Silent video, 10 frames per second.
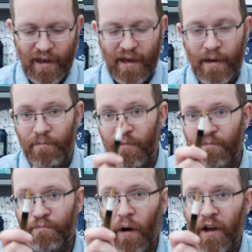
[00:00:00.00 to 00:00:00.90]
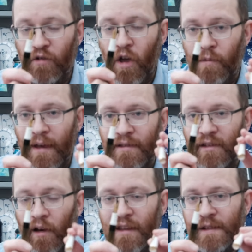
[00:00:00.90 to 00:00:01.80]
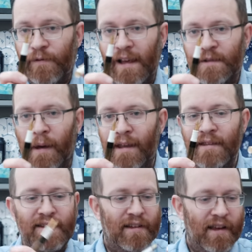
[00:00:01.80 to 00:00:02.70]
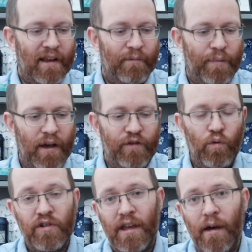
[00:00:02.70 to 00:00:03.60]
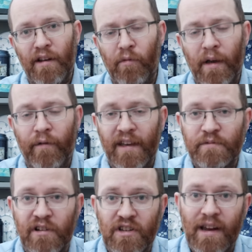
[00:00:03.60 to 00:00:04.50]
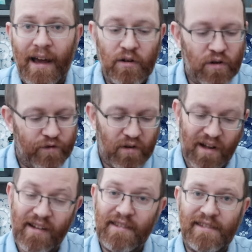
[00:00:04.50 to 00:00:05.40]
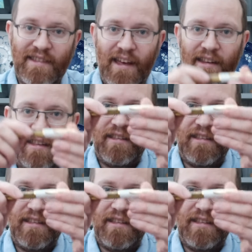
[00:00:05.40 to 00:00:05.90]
Um, by no means are these flex pens, but if you want to get a little bit of expression out of your lines, then